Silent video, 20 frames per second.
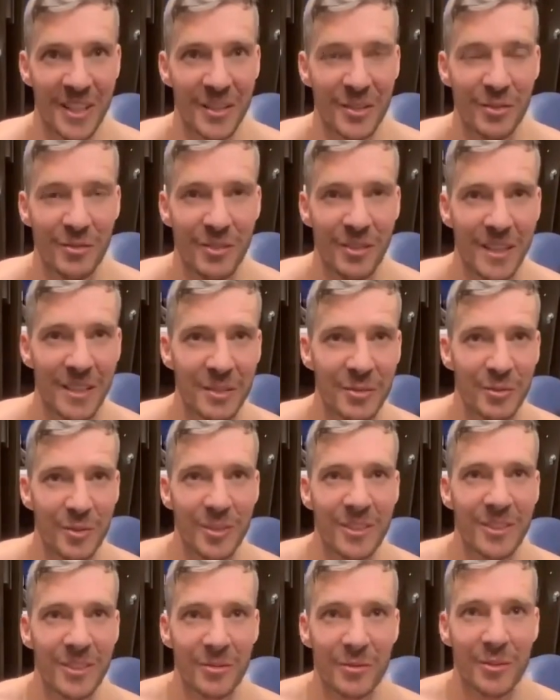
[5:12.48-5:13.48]
What would
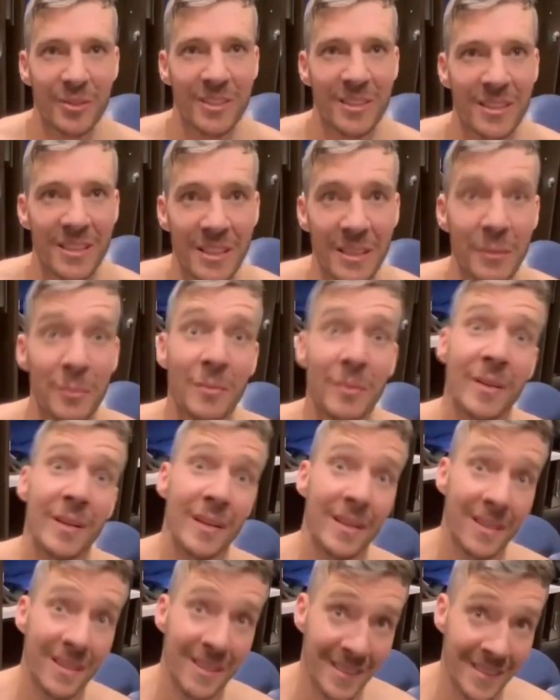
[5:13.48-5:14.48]
you guys do and why?
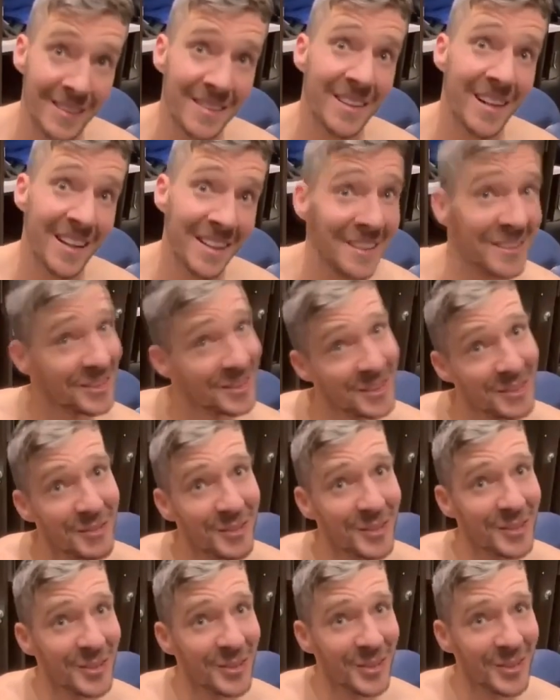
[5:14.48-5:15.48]
But
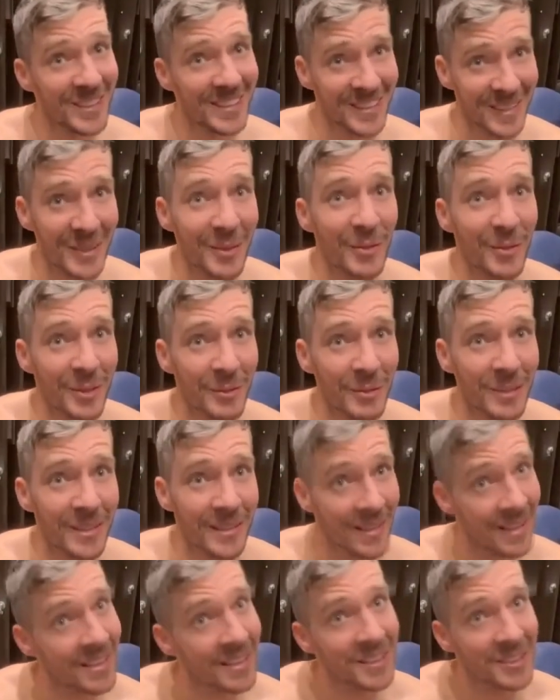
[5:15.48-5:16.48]
that's basically gonna be it for
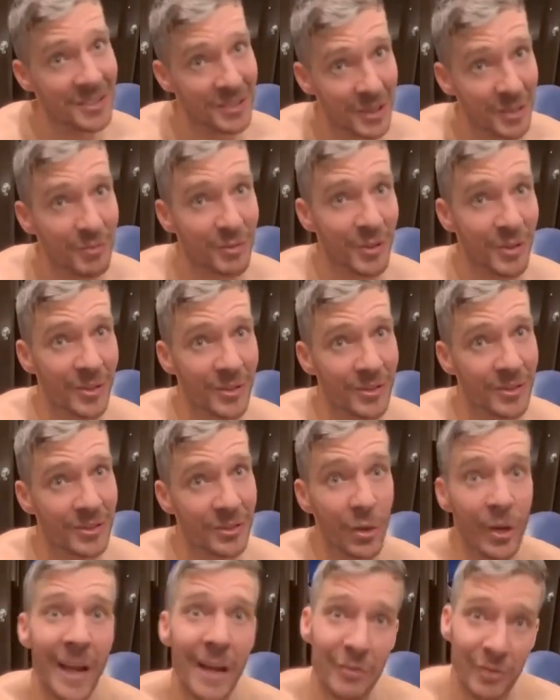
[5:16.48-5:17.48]
me, guys. I hope you guys did
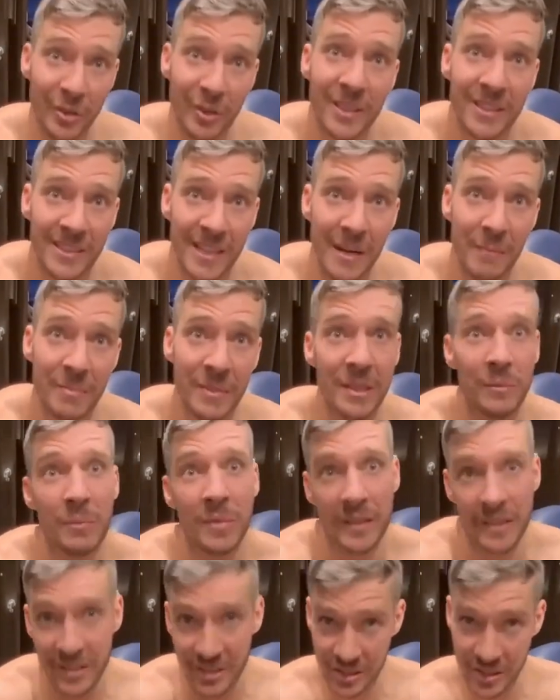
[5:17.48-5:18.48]
enjoy the
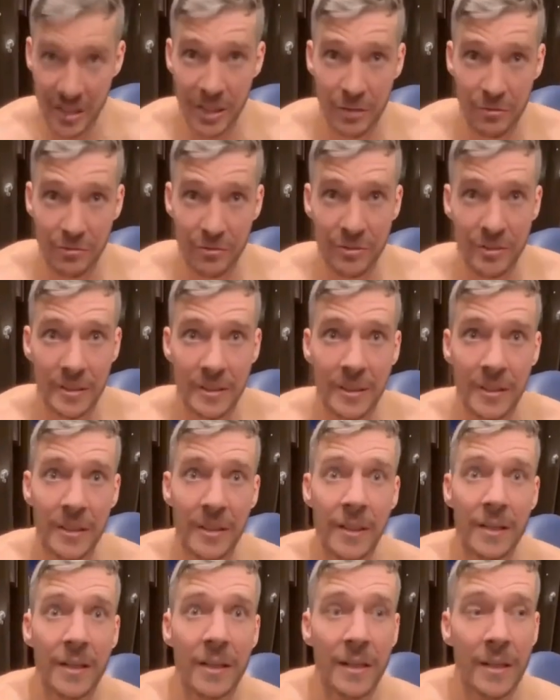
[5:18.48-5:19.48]
video.
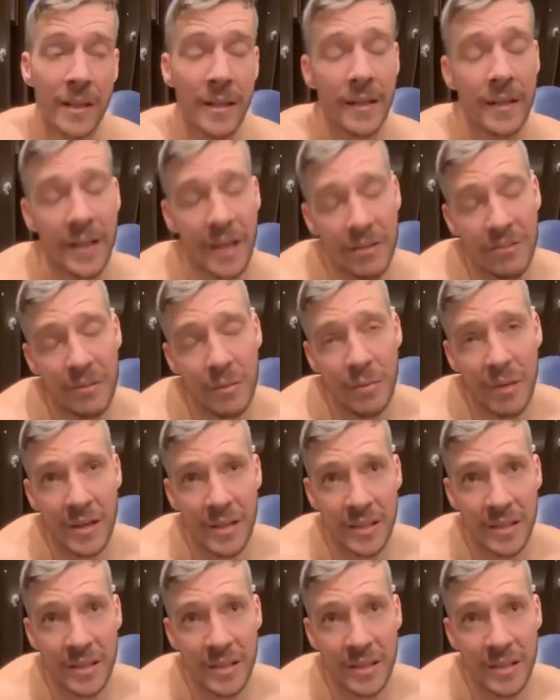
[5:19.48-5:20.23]
I know it froze,